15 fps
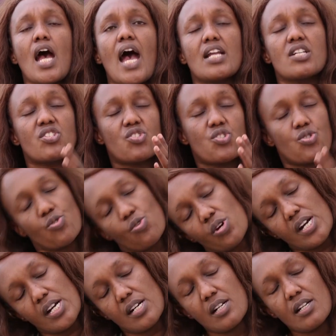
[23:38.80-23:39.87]
and
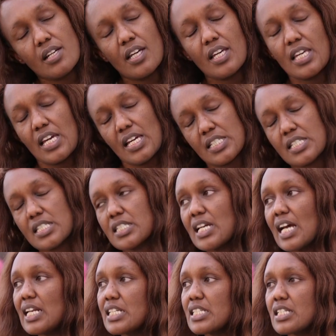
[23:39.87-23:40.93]
stronger. Yes,
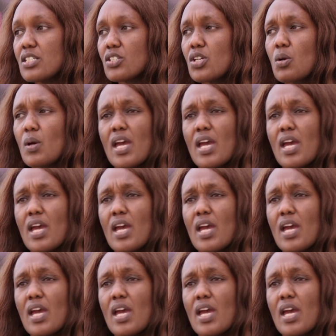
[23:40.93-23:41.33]
challenges,